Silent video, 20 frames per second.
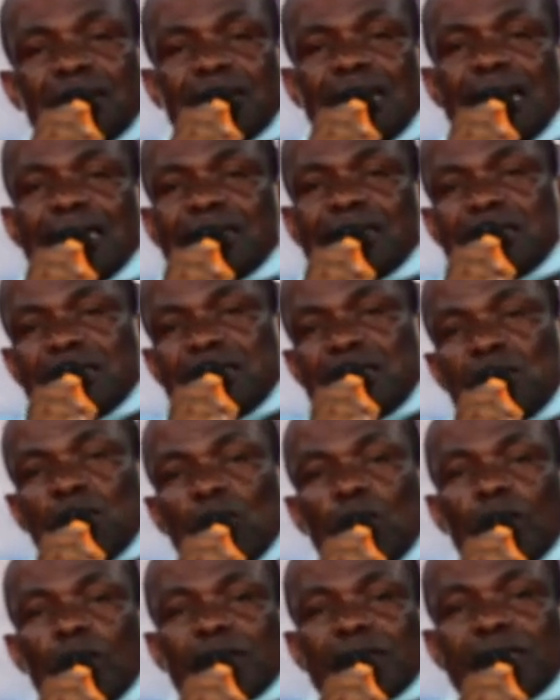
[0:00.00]
That is in
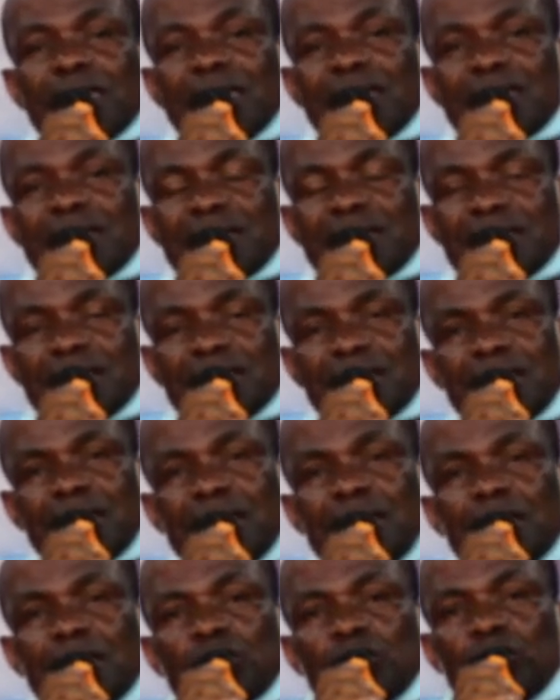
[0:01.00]
context
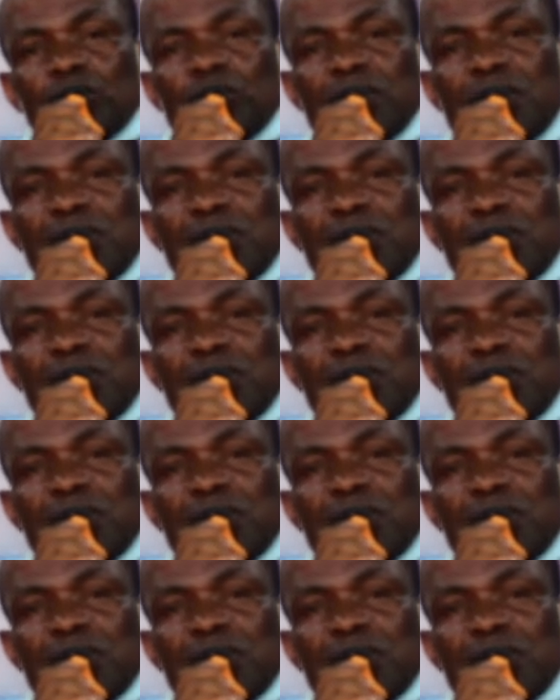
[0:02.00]
two